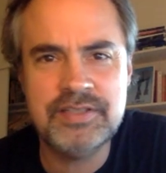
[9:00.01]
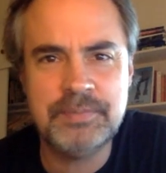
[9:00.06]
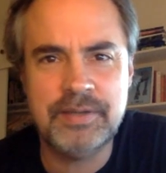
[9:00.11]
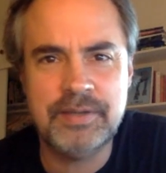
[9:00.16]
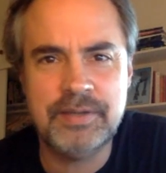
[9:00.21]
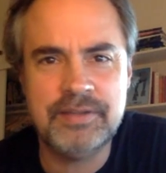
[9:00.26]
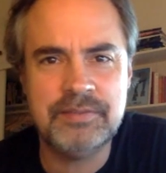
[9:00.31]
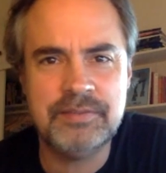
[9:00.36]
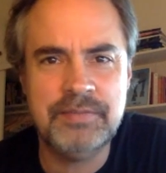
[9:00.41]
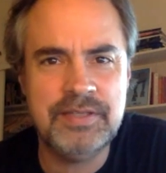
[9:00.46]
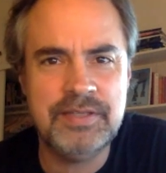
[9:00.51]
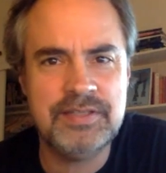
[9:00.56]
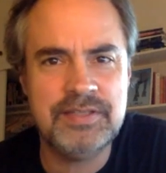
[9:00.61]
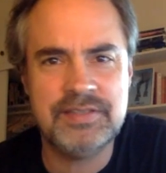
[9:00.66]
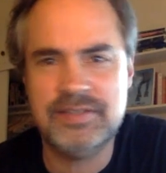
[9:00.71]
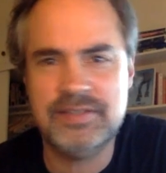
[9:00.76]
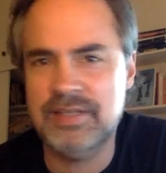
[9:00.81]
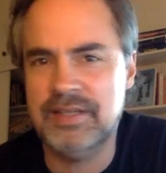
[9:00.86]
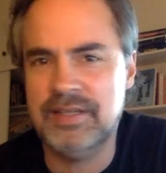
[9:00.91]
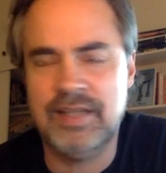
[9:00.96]
But to me,
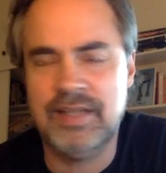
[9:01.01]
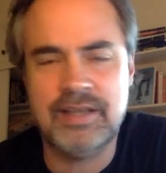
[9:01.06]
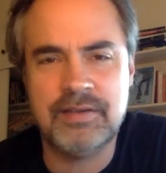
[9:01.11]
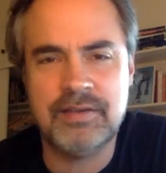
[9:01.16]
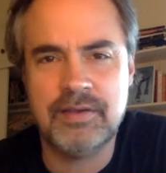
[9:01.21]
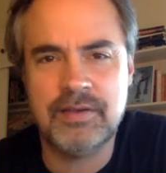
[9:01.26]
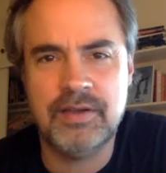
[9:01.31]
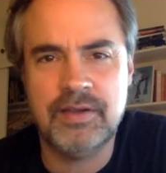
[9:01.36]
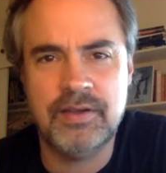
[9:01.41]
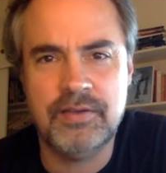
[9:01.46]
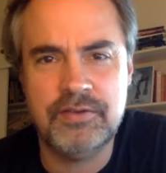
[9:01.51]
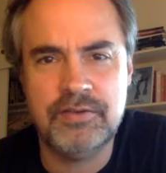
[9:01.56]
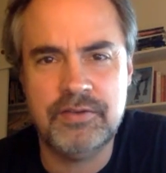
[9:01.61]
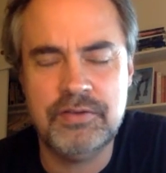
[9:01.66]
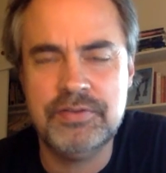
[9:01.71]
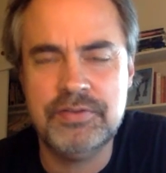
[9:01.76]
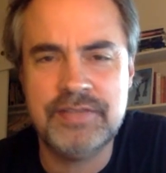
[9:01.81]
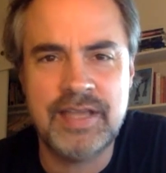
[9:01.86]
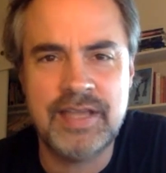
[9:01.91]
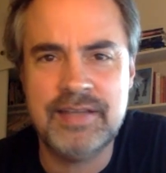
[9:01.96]
just in like
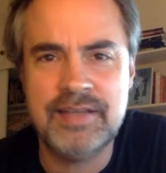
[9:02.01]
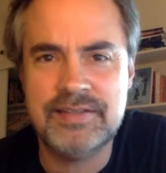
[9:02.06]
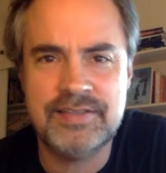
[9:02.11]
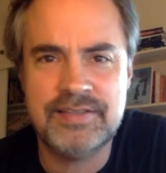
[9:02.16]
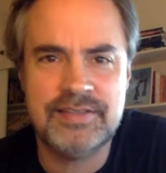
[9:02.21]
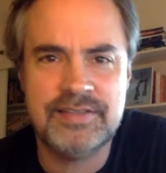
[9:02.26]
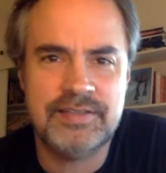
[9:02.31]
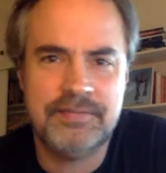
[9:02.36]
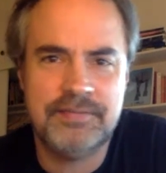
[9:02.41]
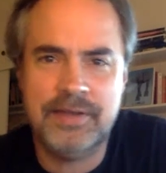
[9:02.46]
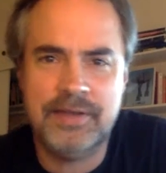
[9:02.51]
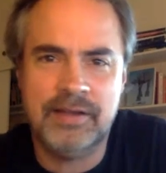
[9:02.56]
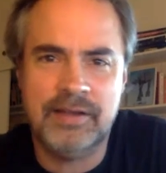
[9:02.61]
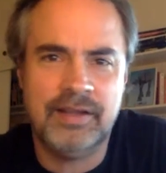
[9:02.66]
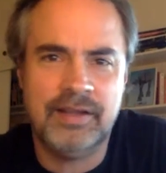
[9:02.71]
2 sentences, it felt like